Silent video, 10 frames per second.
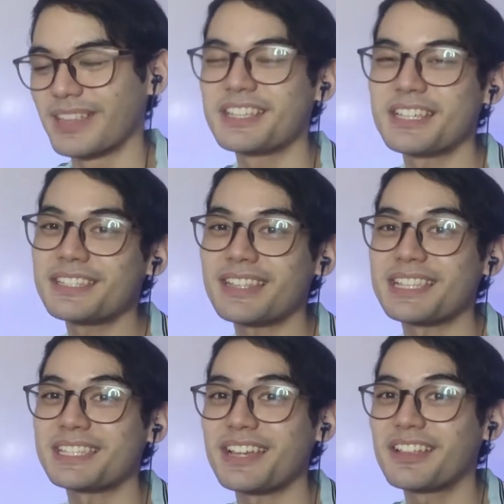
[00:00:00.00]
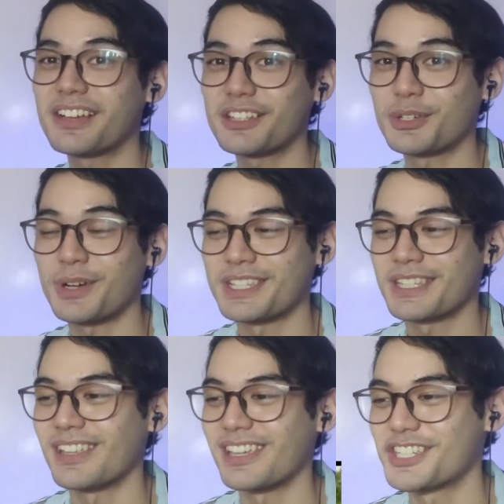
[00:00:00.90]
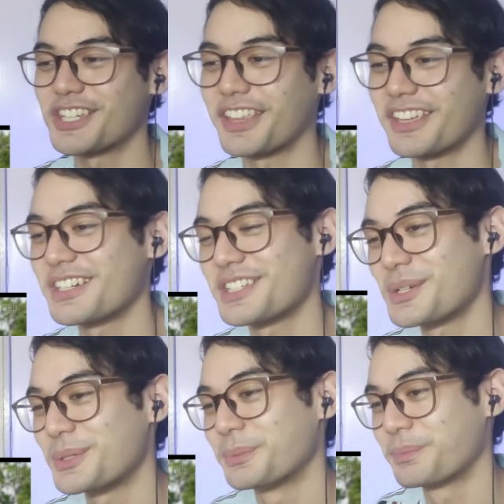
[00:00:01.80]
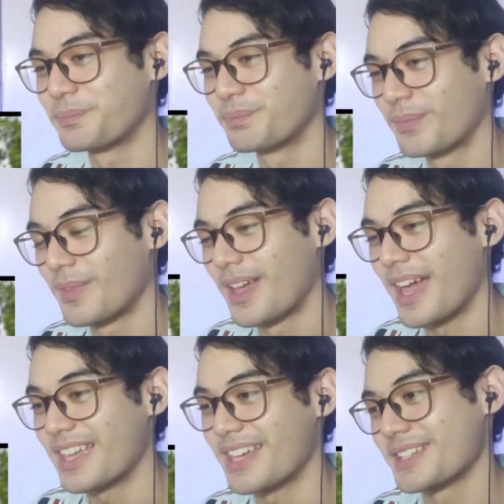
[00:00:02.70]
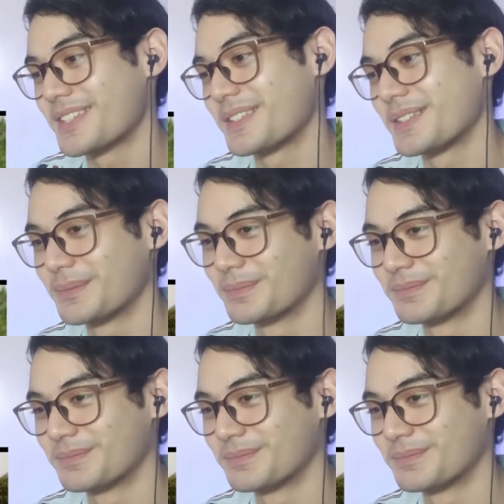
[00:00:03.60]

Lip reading: This is testing their trust in each other, so... I guess.